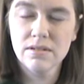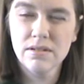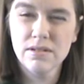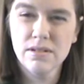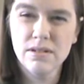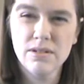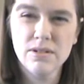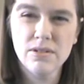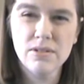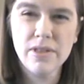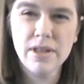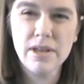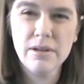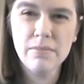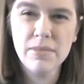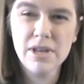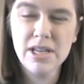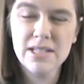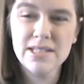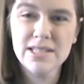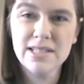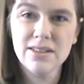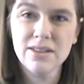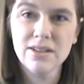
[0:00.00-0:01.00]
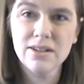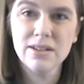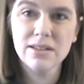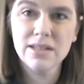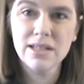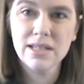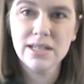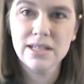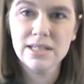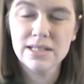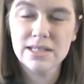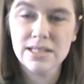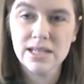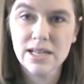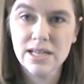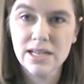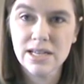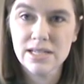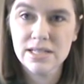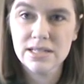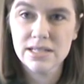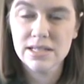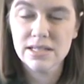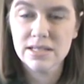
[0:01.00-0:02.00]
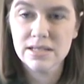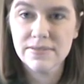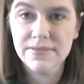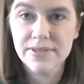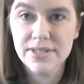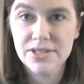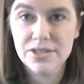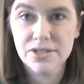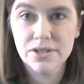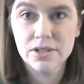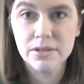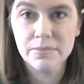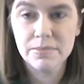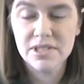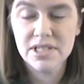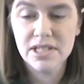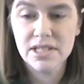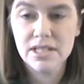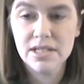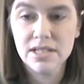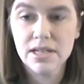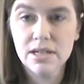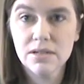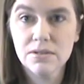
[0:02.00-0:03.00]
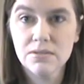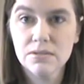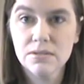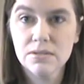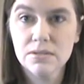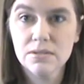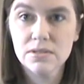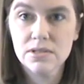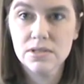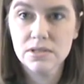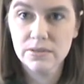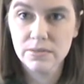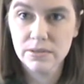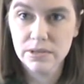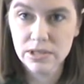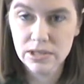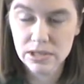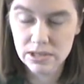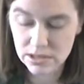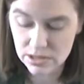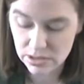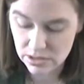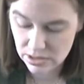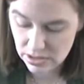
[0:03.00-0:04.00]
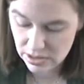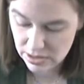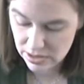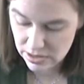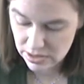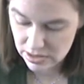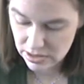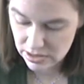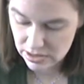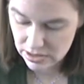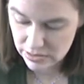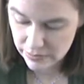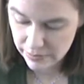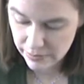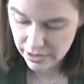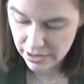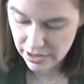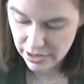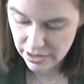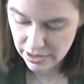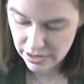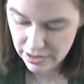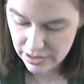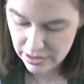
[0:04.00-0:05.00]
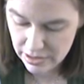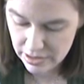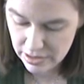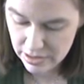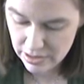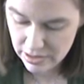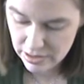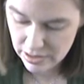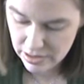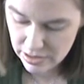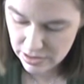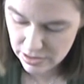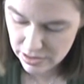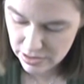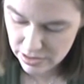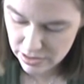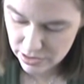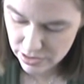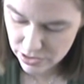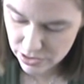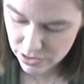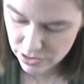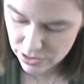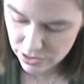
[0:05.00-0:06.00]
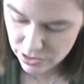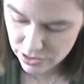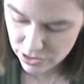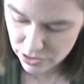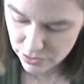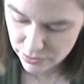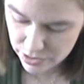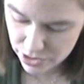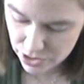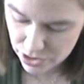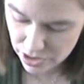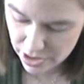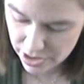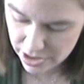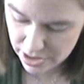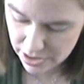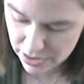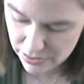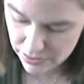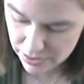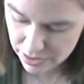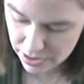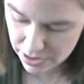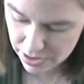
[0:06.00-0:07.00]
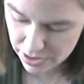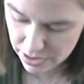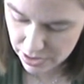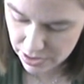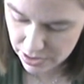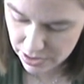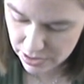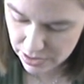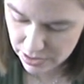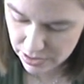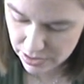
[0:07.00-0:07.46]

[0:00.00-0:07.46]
No, that makes it look like his eyes and his face are upside down. So we're gonna turn it this way. Should we try down here?